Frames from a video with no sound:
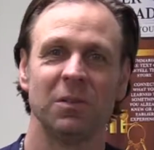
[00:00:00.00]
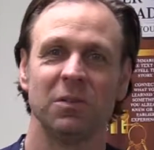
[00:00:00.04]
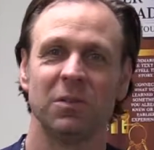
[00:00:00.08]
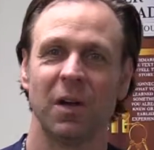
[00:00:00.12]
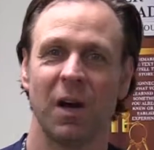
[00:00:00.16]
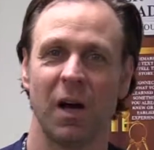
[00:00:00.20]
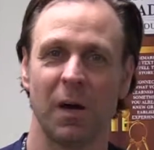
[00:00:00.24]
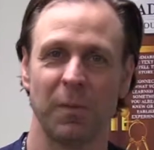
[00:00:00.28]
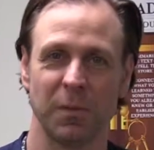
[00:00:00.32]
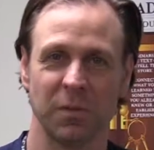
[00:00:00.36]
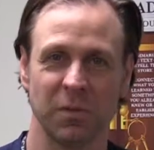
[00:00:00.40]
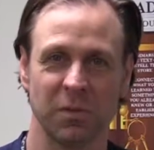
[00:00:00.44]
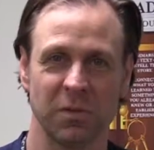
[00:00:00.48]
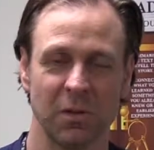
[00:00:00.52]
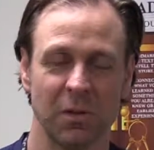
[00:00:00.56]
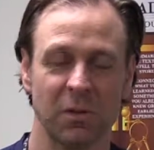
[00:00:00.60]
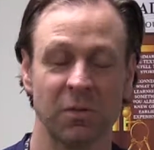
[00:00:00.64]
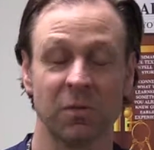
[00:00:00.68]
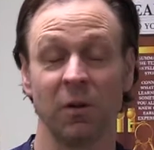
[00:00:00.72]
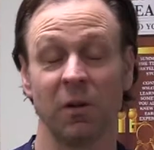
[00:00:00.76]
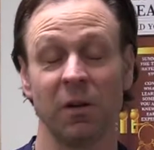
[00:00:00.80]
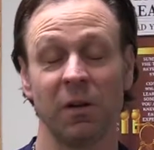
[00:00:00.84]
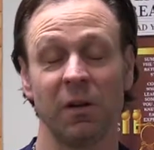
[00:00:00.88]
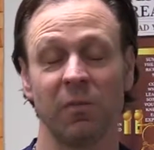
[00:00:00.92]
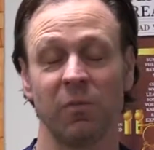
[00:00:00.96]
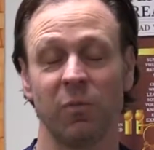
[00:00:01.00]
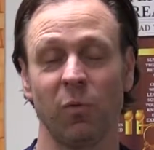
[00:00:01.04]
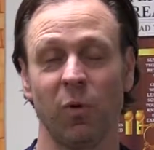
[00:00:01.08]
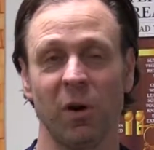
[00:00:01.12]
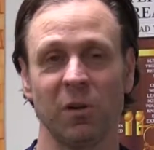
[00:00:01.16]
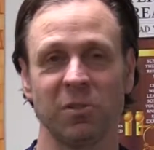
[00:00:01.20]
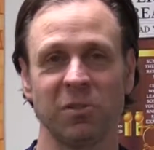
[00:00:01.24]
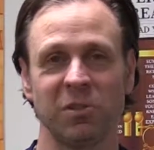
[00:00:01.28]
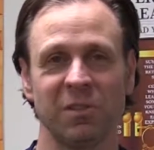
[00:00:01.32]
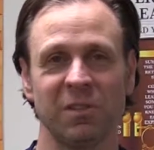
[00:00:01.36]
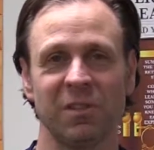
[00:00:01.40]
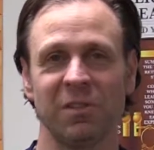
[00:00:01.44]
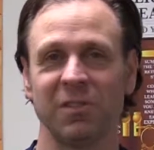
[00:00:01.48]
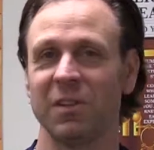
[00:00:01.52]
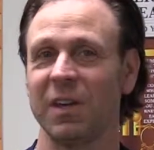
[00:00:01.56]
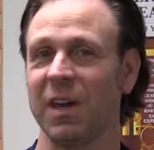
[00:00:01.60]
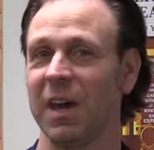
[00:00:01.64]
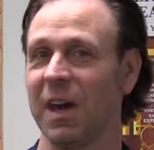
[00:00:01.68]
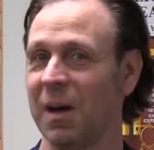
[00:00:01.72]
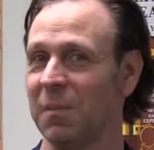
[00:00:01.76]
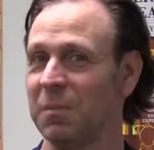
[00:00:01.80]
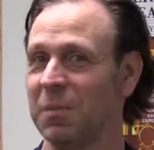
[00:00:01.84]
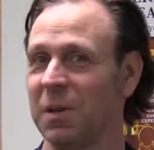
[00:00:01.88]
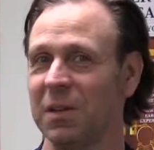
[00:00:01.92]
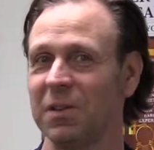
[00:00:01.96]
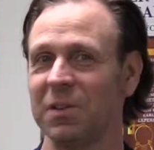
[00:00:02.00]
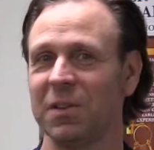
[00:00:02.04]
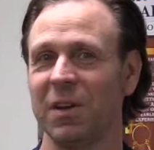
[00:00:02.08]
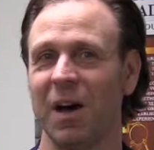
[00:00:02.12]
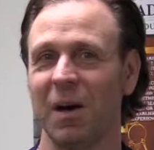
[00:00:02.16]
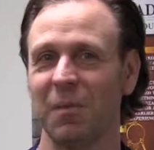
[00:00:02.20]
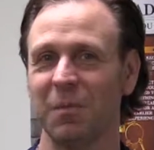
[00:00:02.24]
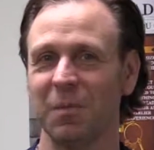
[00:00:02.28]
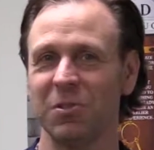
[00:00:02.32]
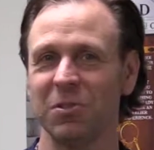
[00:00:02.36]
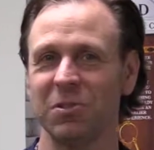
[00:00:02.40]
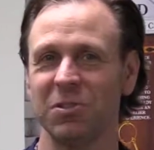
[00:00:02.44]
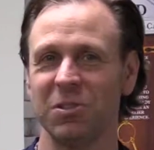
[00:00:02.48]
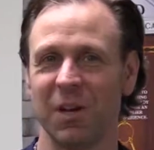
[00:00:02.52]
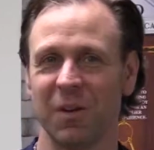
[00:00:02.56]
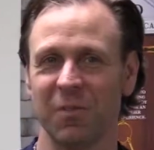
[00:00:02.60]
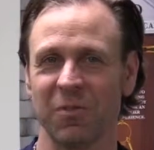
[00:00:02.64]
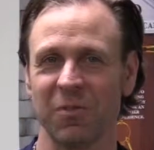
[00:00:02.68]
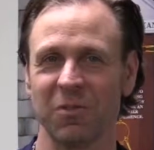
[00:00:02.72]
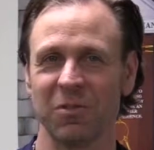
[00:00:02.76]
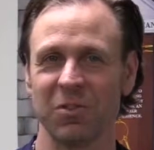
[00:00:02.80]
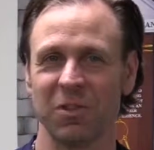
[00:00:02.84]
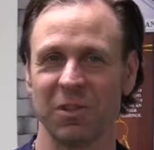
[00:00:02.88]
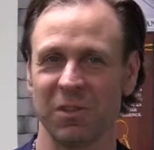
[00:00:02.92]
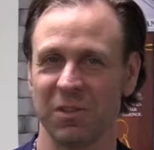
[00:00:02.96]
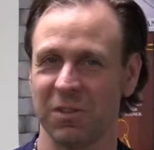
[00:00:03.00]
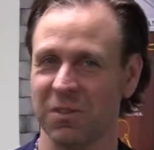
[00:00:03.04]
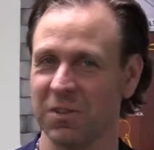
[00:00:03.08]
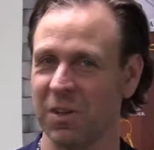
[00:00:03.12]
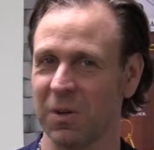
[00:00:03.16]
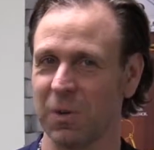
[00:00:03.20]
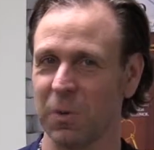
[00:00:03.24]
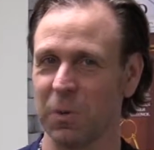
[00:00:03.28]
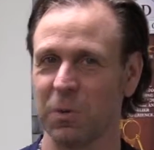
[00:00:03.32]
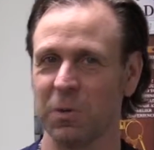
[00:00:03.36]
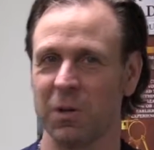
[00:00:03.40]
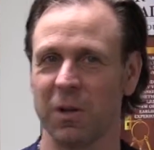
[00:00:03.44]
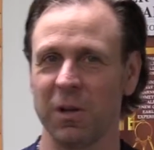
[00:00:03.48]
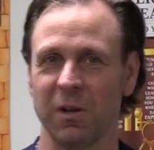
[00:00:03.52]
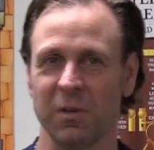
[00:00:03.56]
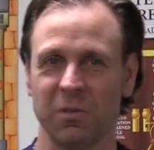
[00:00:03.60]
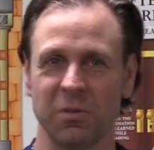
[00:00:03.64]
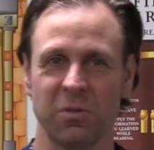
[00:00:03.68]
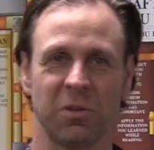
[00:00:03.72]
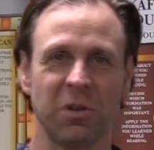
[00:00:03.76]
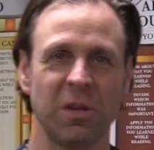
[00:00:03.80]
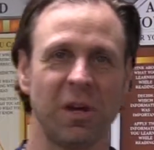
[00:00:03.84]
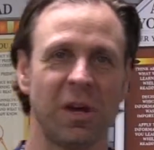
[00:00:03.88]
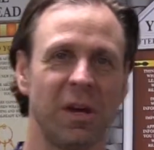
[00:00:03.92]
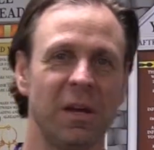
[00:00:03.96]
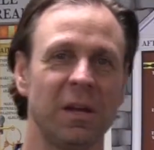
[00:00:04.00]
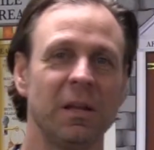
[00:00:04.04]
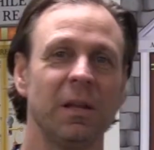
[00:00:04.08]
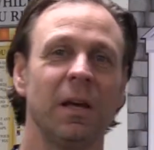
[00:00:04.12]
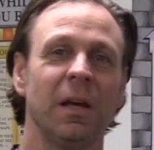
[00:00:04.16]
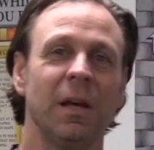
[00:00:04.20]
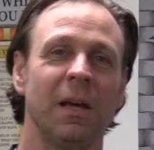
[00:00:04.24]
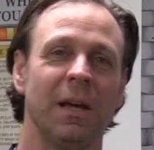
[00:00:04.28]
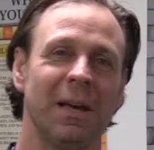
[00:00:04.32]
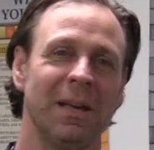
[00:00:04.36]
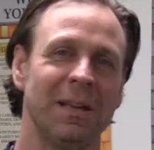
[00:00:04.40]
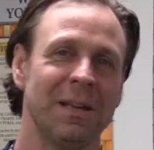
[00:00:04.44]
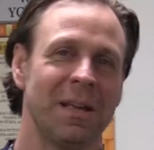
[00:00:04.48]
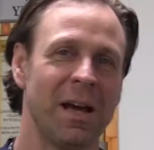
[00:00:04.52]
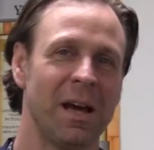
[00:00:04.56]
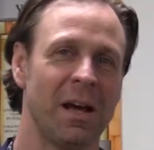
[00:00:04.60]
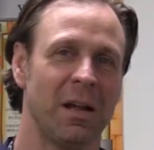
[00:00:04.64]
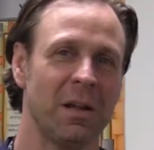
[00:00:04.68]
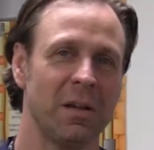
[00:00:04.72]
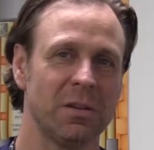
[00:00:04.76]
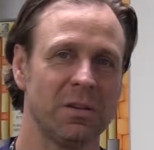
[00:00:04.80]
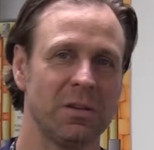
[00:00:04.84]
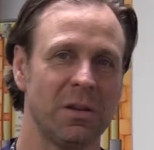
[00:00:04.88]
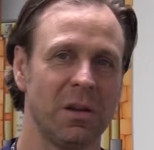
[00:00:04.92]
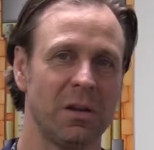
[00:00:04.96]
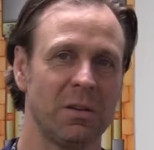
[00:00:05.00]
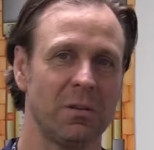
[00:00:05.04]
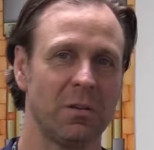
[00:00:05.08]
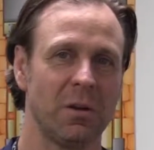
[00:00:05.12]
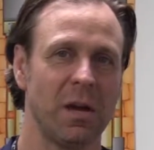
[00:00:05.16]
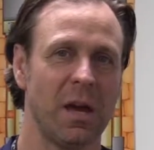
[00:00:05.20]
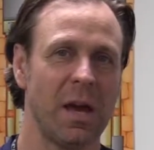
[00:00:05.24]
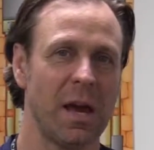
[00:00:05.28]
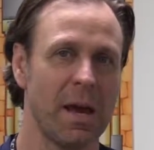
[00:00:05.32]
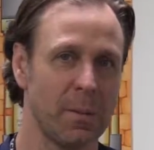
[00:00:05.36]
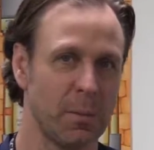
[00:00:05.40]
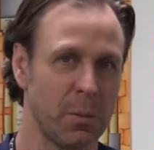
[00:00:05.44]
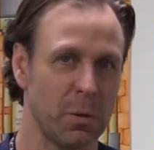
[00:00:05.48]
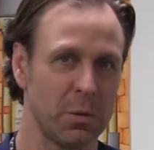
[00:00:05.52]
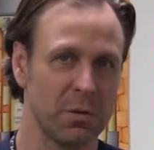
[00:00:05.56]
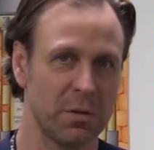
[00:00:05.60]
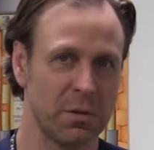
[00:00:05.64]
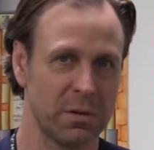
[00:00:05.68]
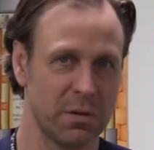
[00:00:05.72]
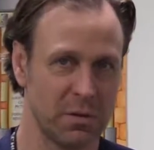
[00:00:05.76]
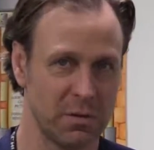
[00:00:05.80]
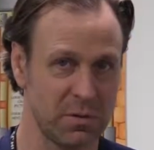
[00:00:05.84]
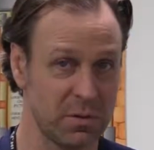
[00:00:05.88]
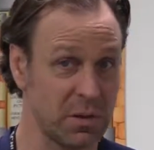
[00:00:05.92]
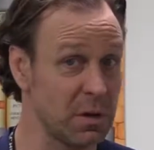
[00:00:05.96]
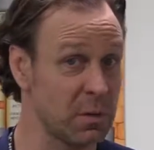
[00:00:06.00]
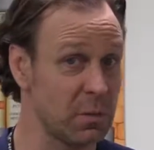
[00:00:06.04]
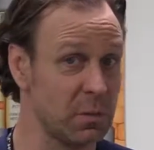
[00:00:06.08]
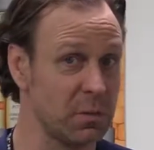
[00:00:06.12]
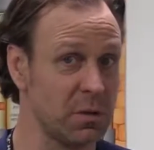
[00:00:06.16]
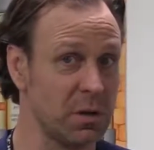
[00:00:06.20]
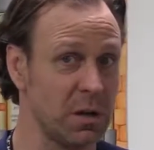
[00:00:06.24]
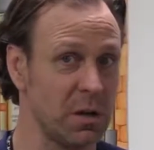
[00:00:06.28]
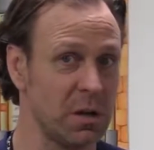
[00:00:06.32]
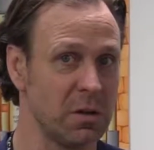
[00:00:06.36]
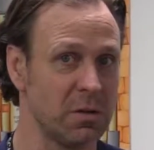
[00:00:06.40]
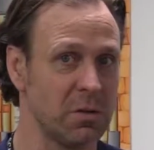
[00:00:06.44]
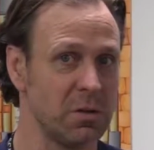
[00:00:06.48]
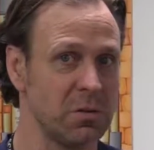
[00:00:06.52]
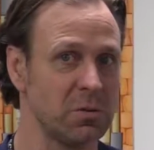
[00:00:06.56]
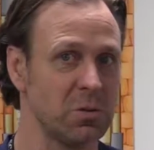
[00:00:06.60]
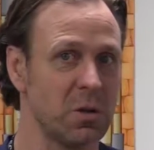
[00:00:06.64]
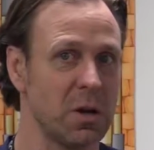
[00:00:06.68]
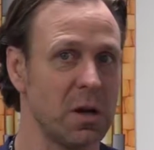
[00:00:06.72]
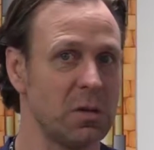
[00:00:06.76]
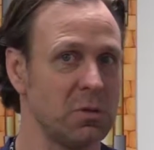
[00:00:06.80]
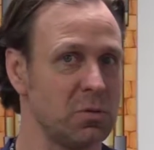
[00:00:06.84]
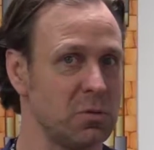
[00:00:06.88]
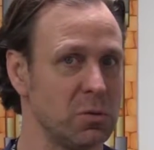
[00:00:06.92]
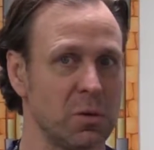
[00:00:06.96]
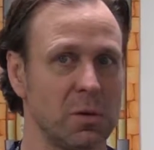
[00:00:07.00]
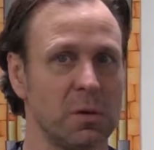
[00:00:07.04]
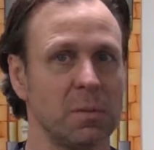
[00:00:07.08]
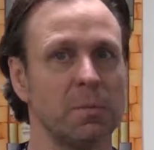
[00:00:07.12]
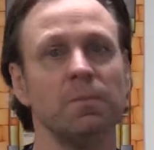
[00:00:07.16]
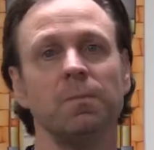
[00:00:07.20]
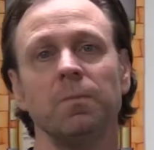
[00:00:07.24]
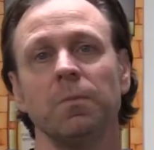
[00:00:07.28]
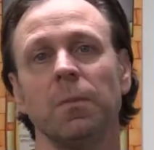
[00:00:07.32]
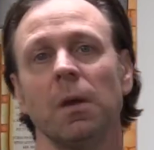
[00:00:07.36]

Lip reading: Of Washington's cabinet. Thomas Jefferson as Secretary of State and Alexander Hamilton as Secretary of the Treasury.